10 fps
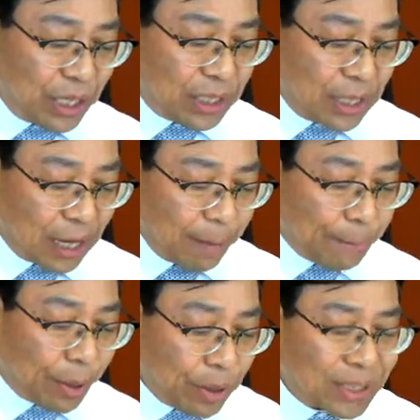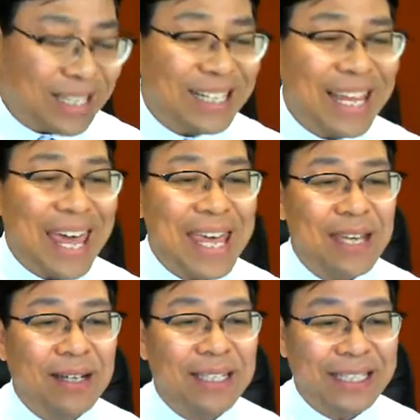is a personal
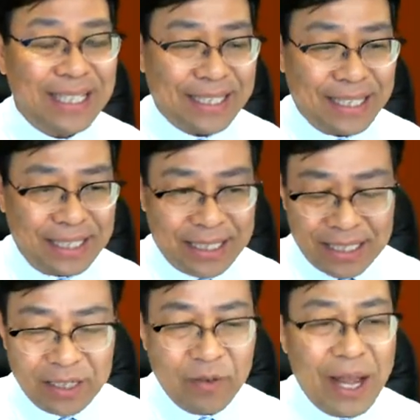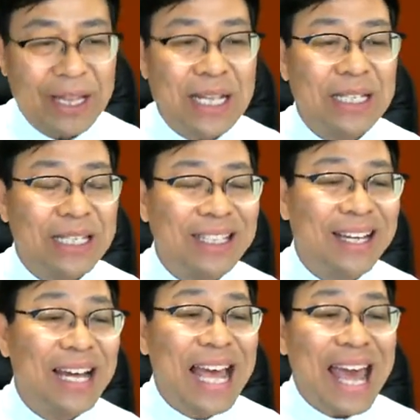care assistant, right? This is
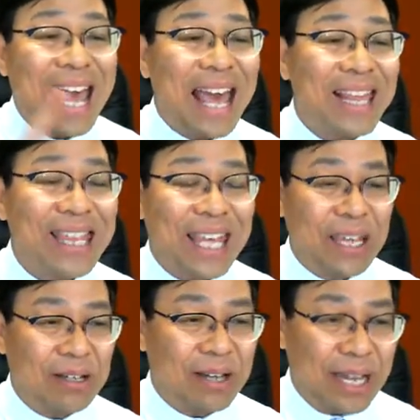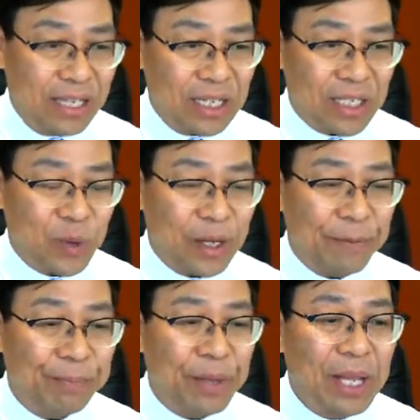a healthcare industry.
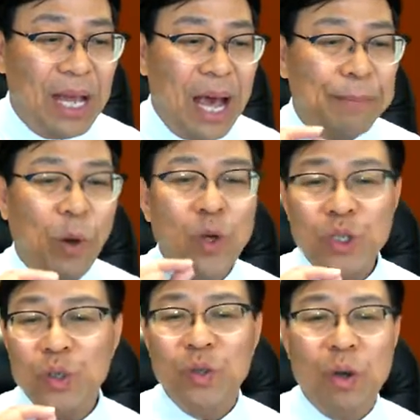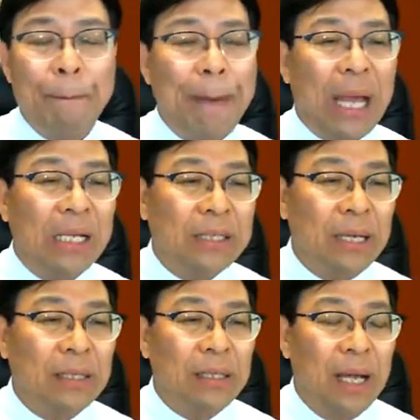I'm going to
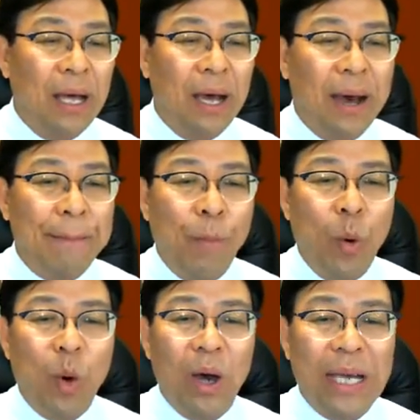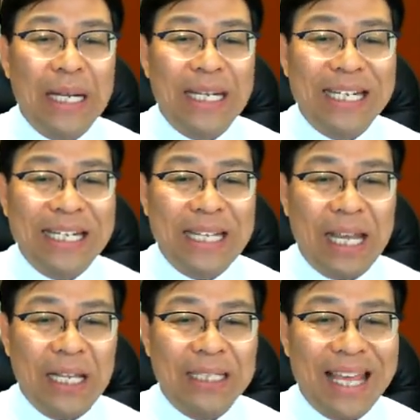mention more in
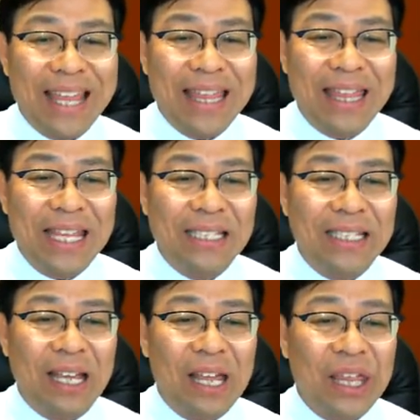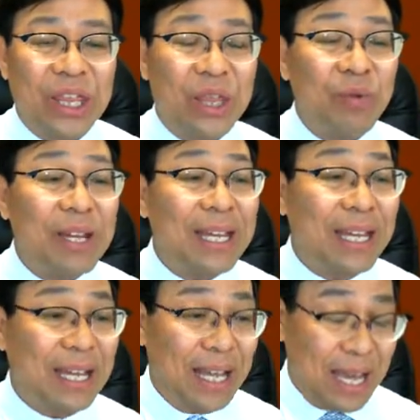details in these
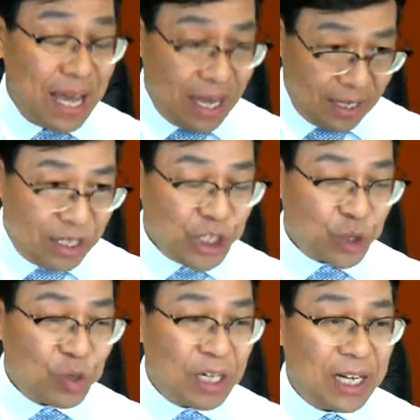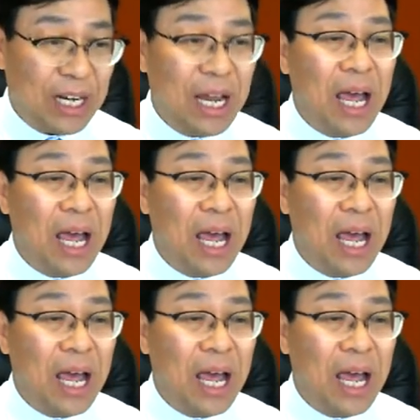3 industry